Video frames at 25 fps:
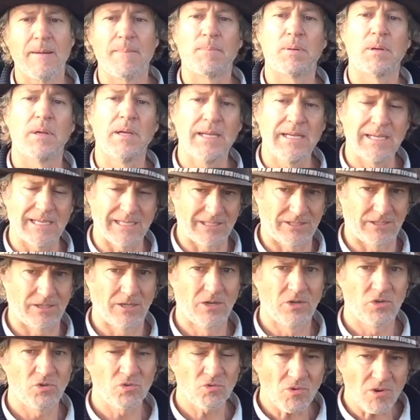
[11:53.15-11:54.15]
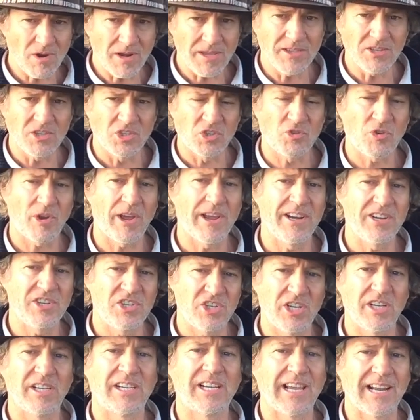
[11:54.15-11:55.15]
please try the
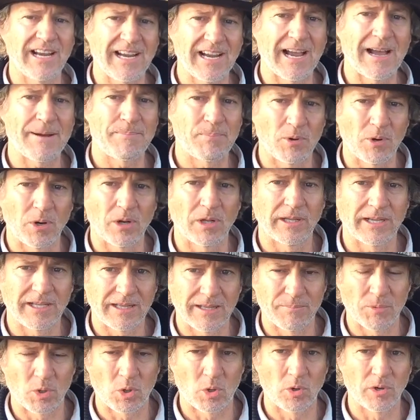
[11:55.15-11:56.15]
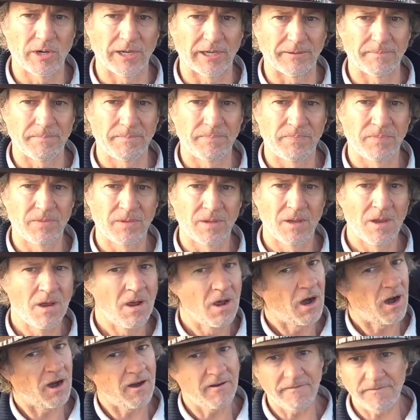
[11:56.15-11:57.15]
strategy of getting up early in the morning.
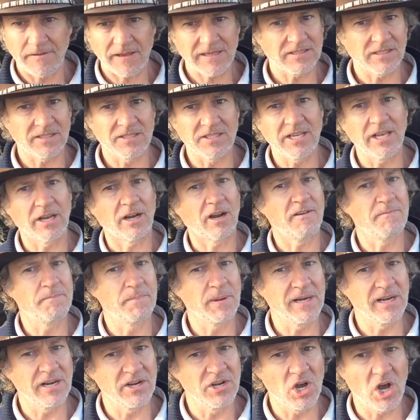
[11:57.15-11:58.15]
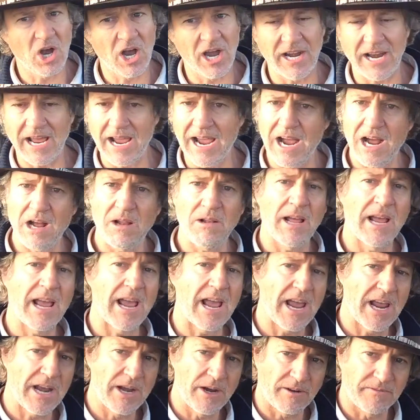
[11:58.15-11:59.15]
As I said, I've been a night owl
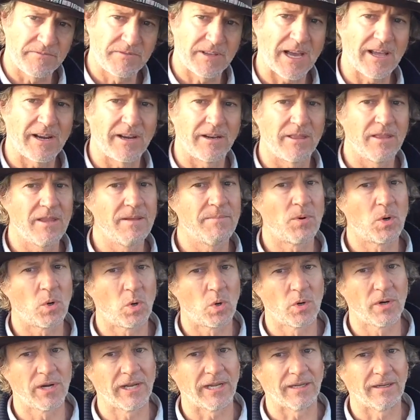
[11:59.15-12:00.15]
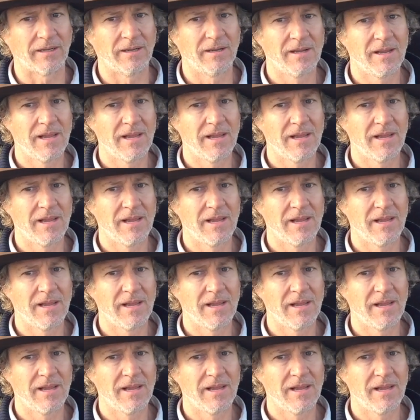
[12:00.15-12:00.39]
and I've done it in the morning.